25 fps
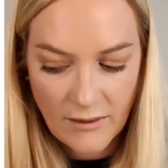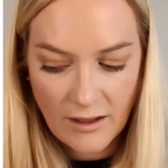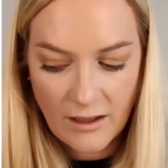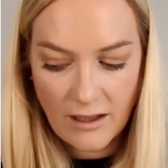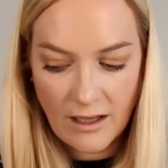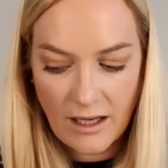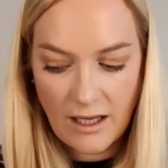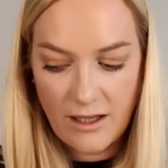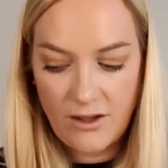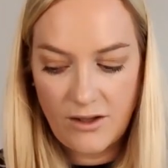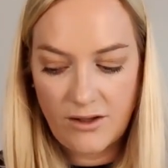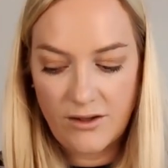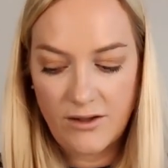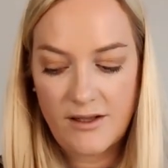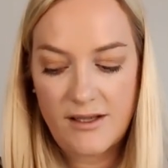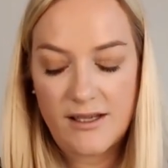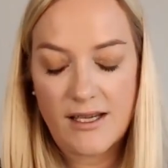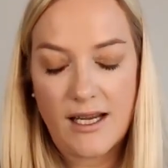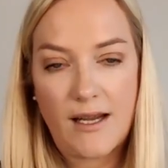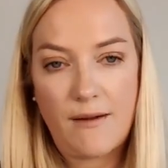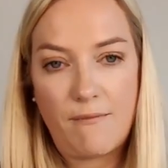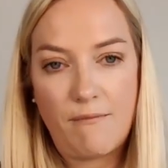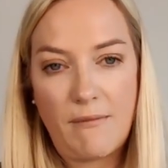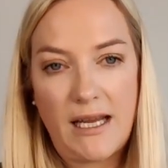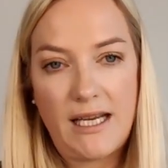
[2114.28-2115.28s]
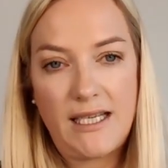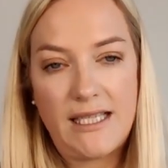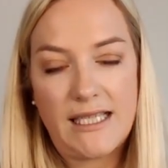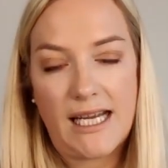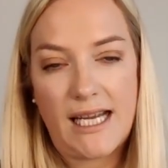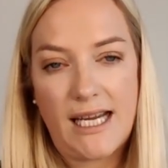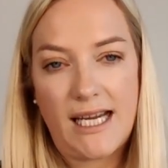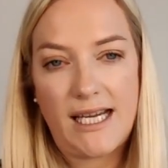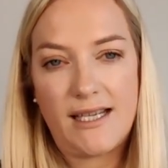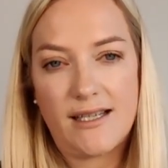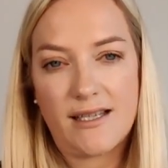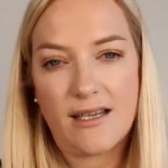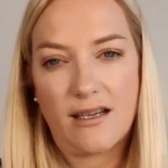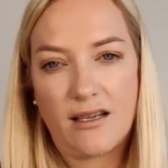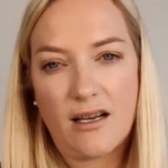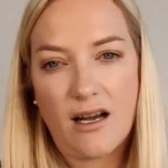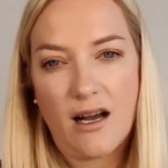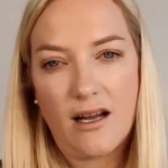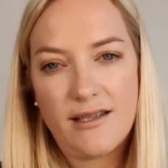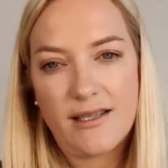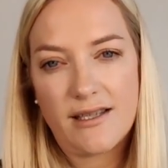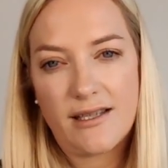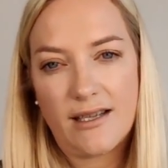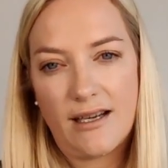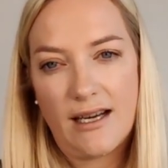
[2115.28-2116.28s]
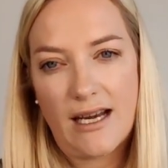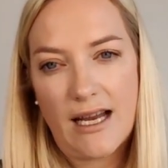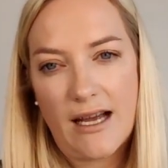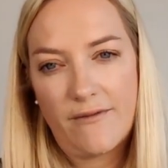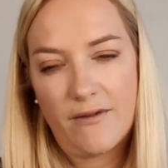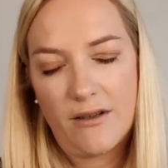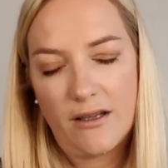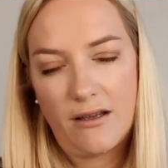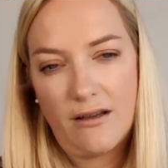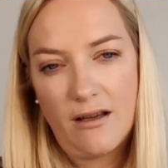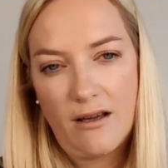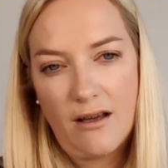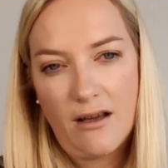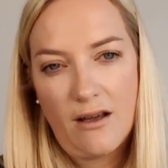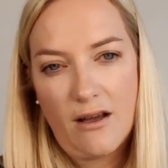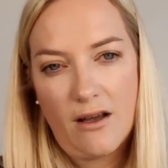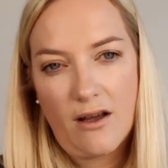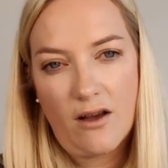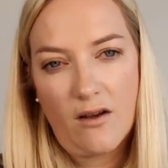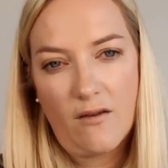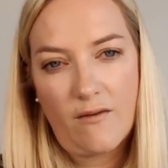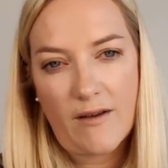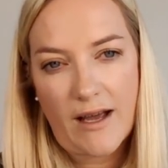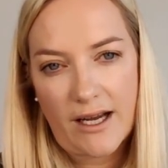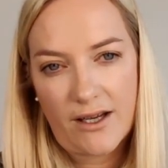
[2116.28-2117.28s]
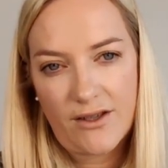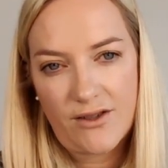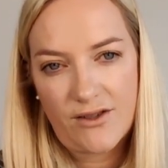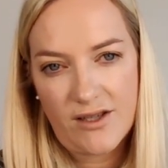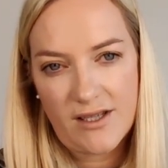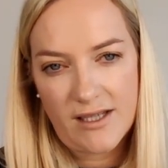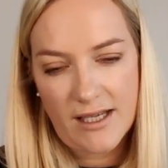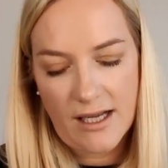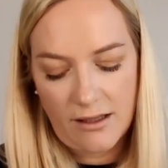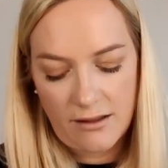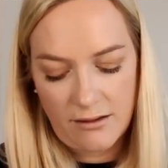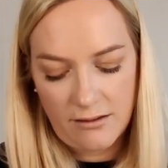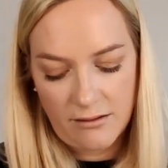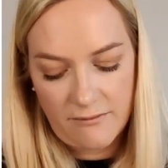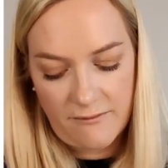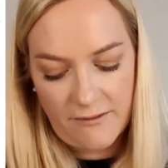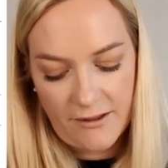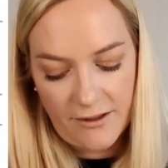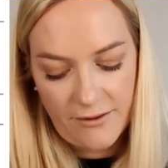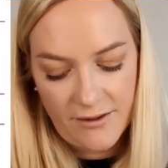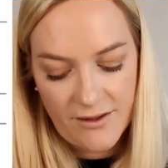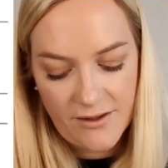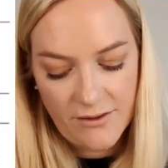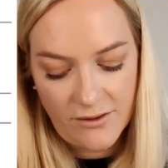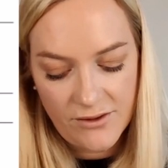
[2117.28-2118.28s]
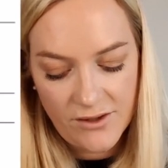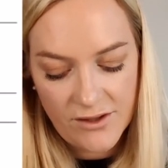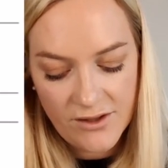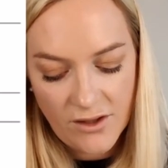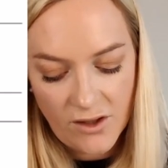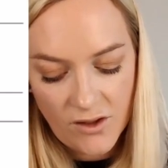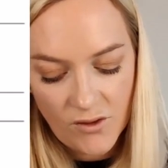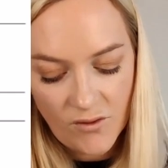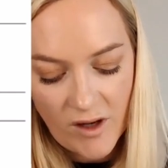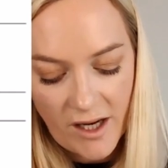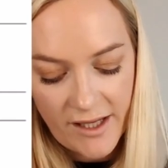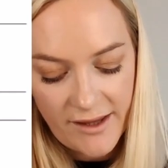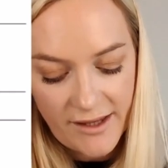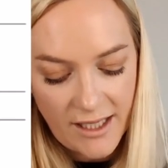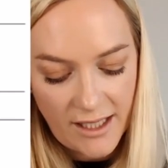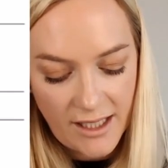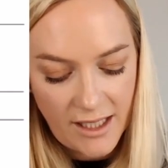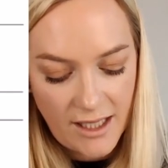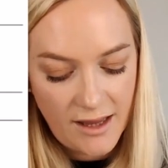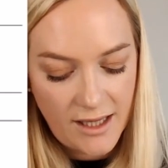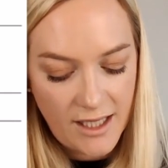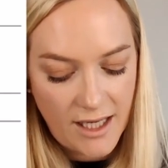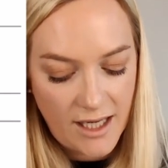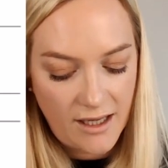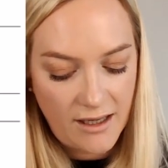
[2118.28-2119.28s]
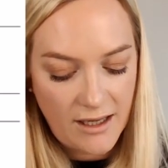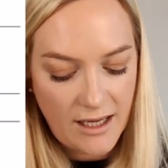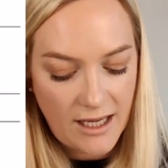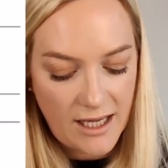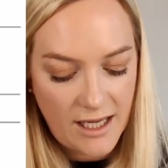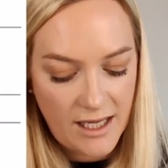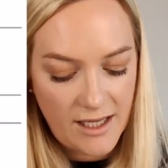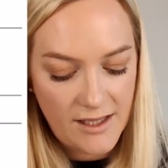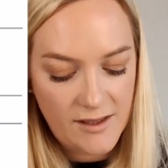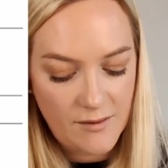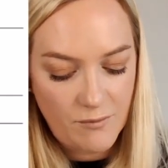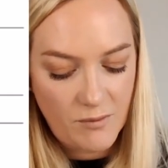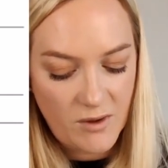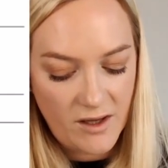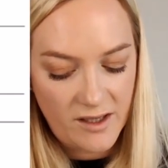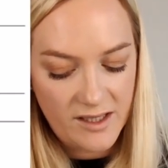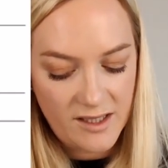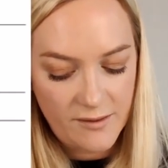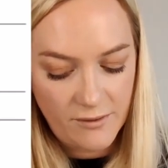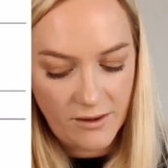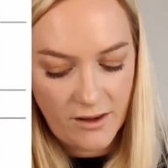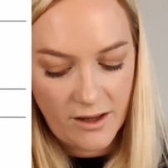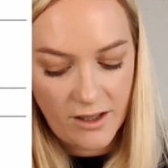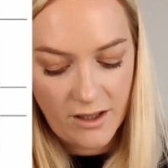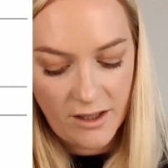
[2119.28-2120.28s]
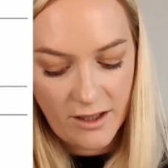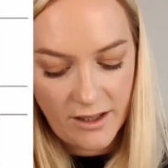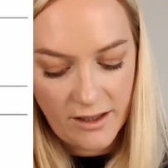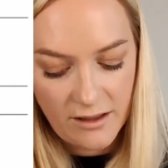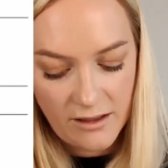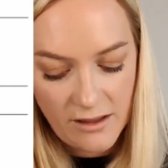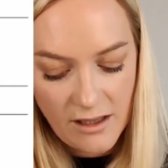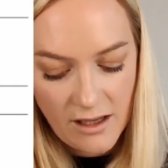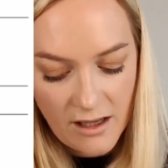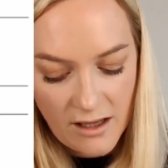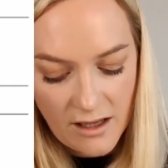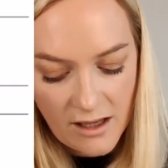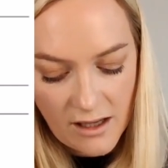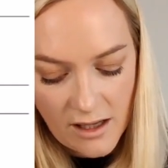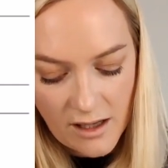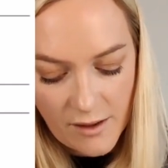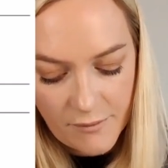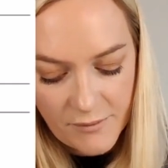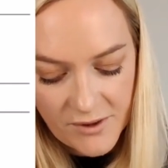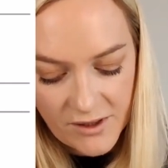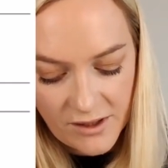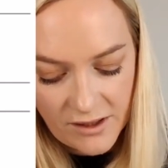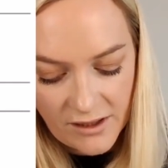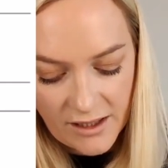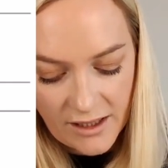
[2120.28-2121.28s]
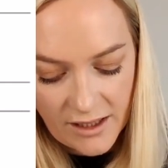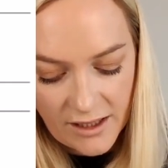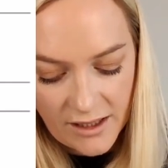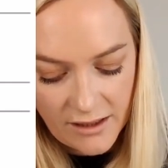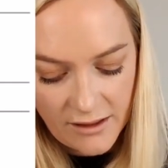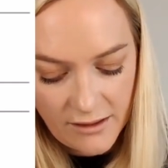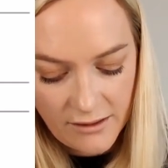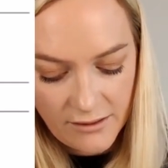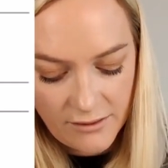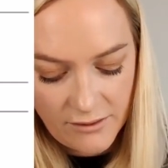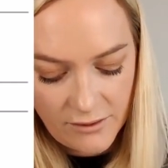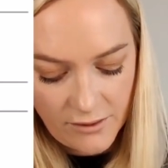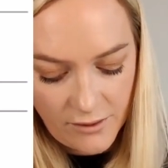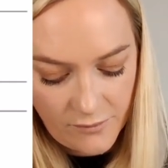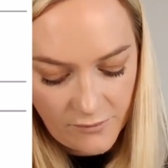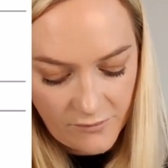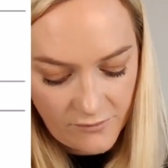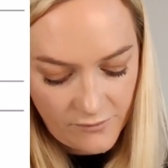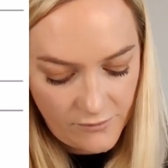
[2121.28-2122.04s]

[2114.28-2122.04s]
And you could say it maintains a constant level of extracellular fluid. So I'm just going to write that in there as a possible third option here. Oh.